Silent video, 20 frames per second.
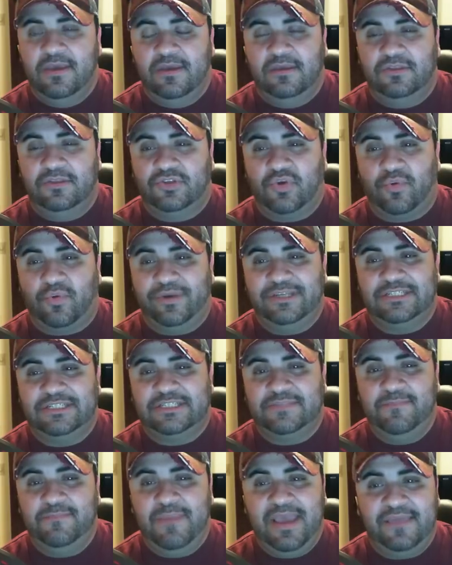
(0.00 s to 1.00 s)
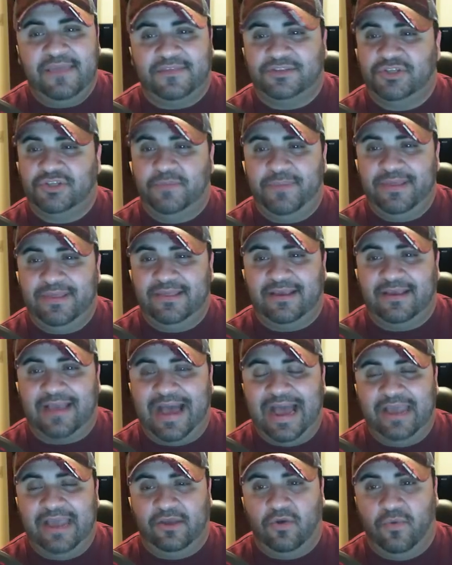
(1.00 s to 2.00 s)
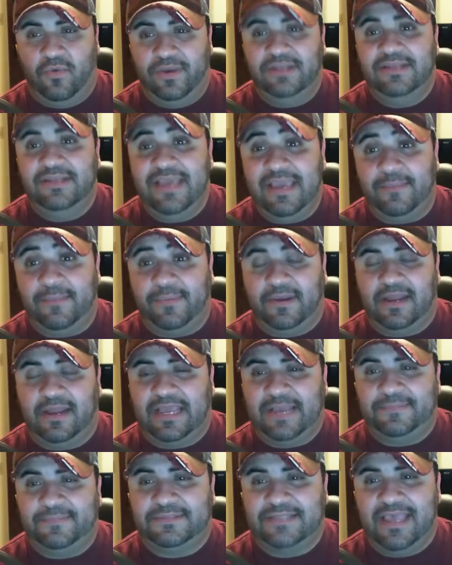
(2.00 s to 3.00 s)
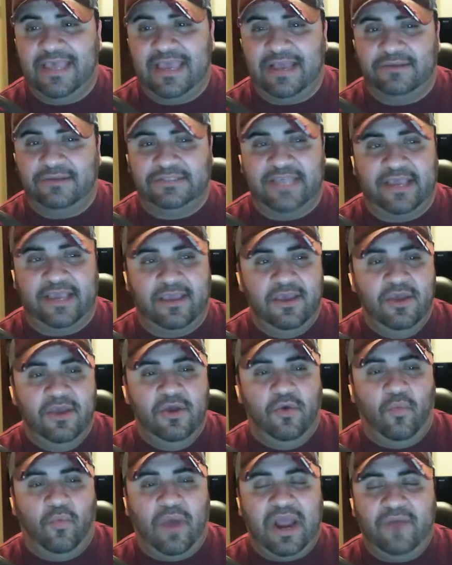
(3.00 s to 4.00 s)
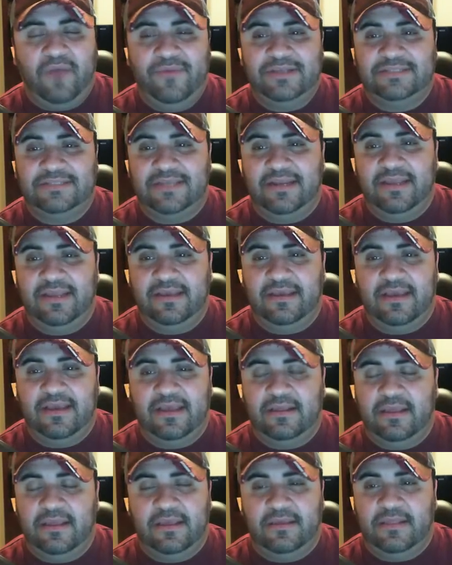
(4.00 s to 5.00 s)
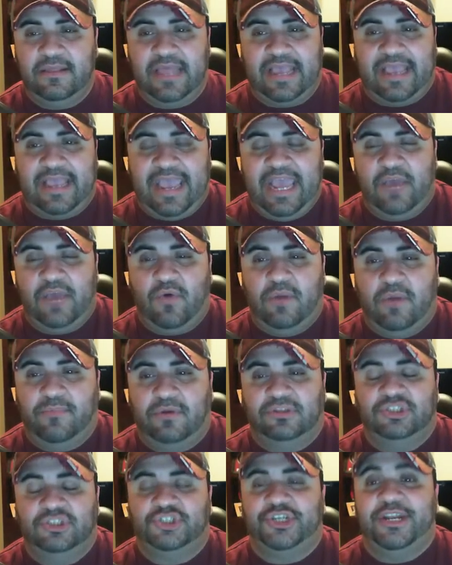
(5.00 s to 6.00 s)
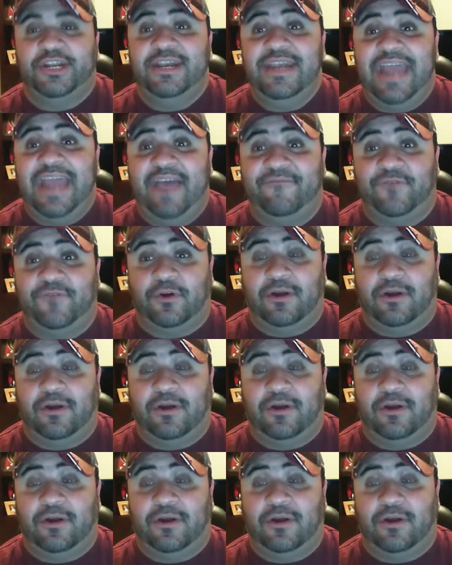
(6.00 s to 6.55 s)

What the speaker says: Torrey Smith should be the guy going deep. And I kept saying, I was like, why are we sending, Anquan Bolden should never,